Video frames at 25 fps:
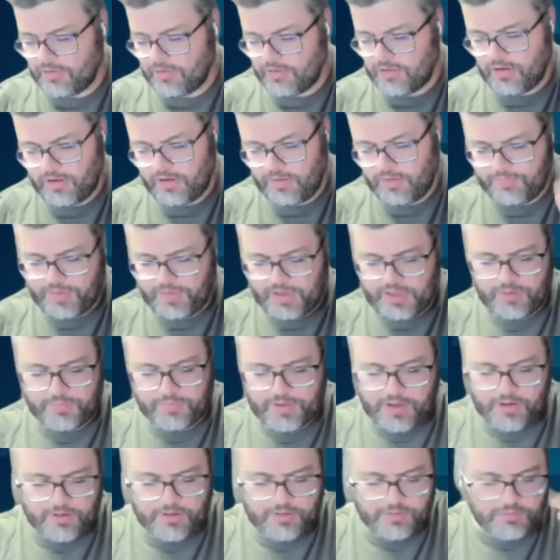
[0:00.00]
and I'll get
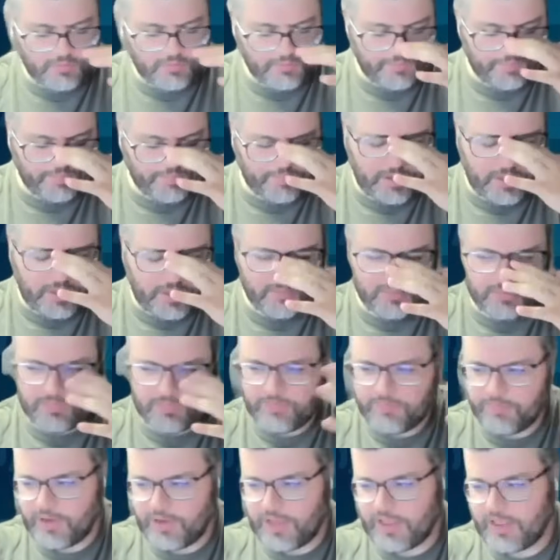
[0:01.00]

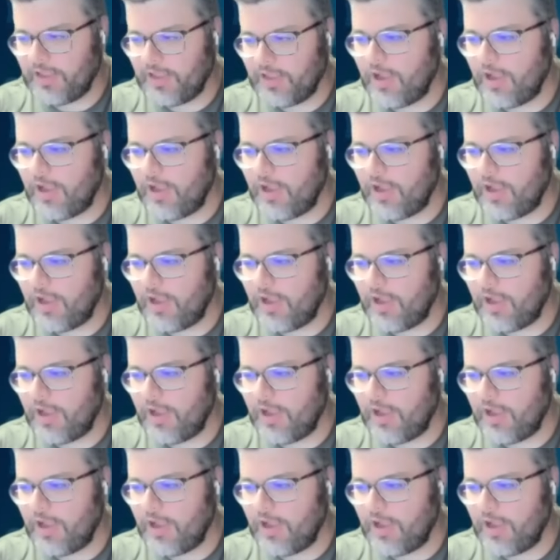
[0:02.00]
beaten by an